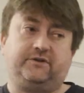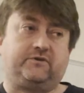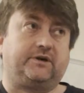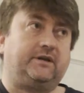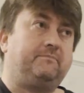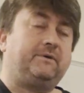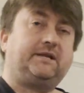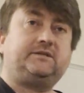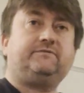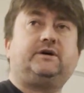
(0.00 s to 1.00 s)
you've got an
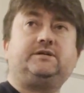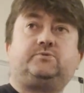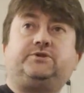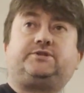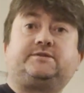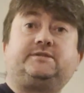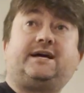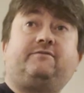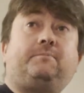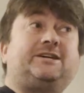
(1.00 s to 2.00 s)
embedded device which doesn't
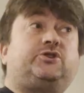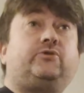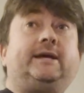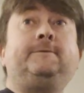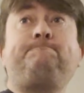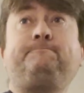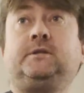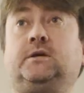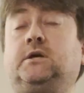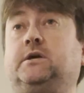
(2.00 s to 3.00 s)
have a battery,
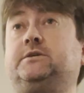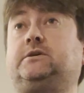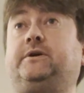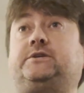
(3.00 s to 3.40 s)
so it